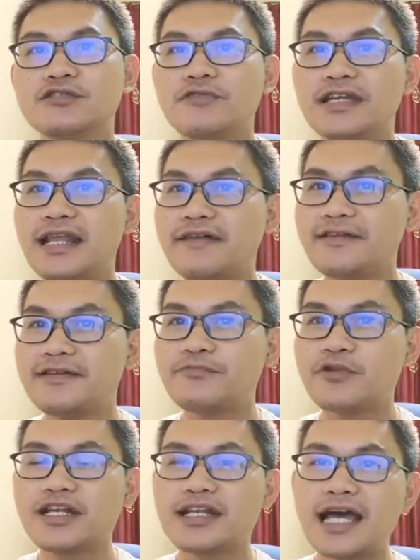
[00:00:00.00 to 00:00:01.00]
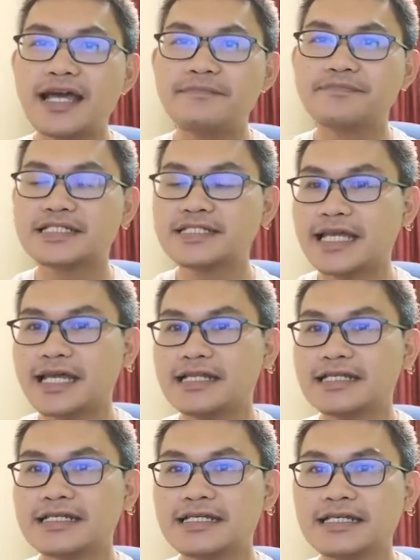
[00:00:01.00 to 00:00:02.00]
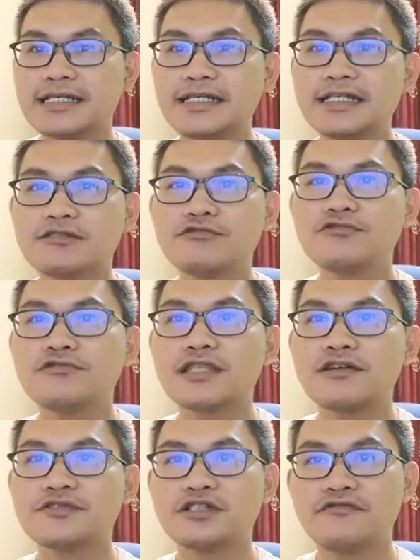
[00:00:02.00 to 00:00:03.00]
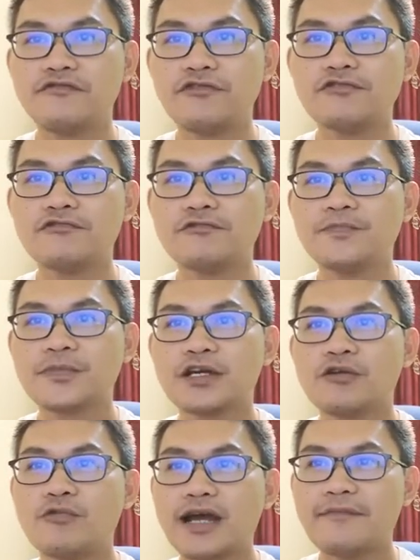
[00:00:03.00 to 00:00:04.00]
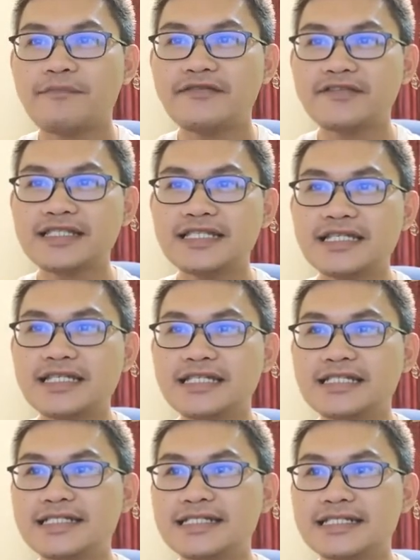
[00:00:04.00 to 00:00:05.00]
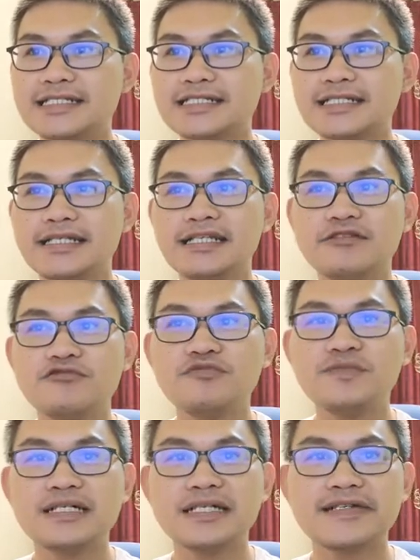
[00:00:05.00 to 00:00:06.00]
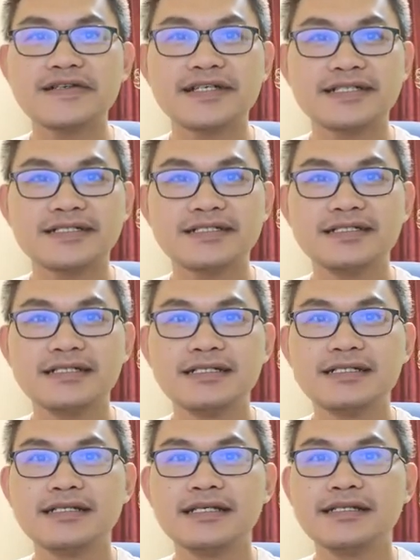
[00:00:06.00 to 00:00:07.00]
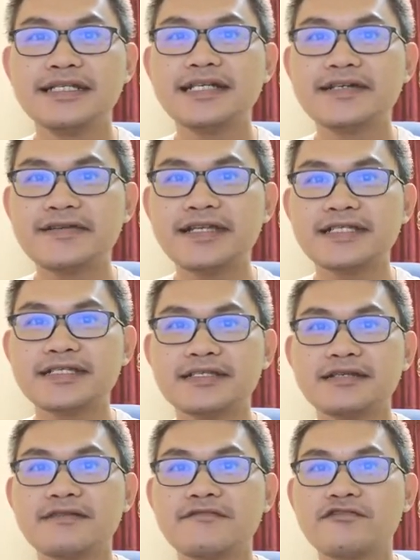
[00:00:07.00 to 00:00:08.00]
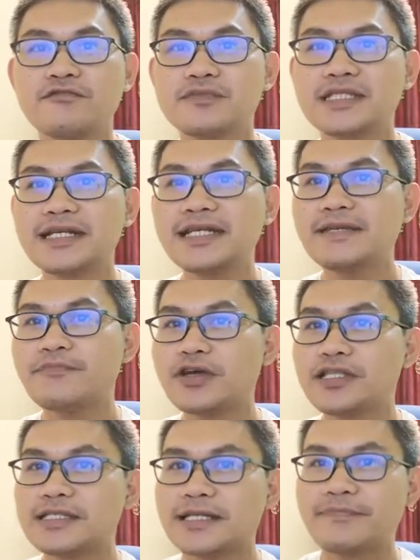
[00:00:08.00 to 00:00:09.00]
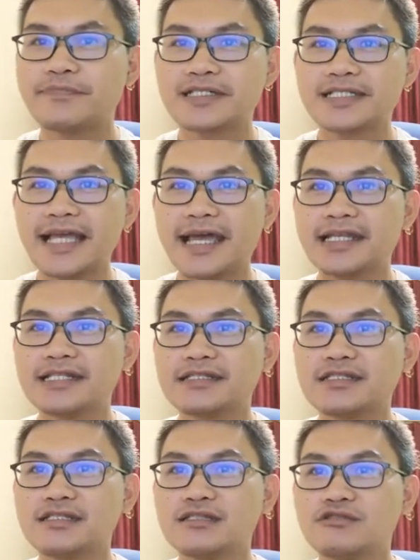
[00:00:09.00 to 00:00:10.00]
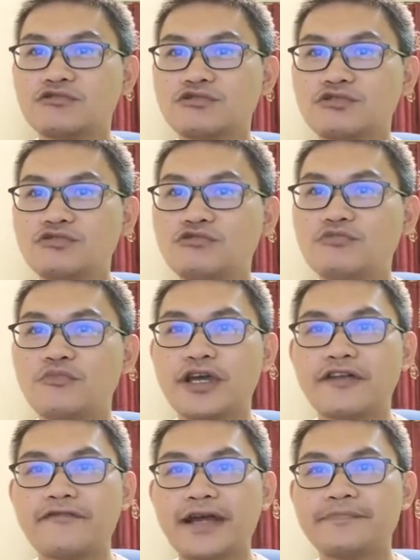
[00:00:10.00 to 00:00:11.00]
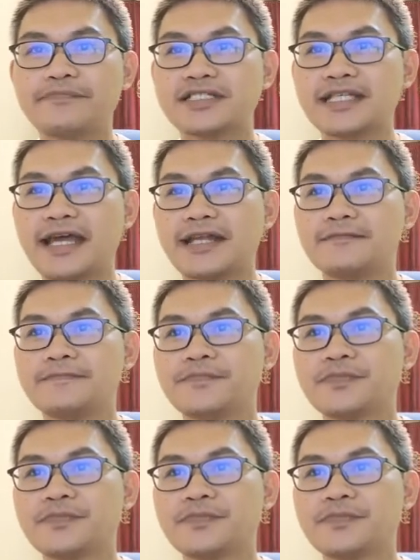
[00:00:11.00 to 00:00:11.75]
to 11.9% in 2004, while poverty incidence in urban area decreased from 3.3% to 2.5%.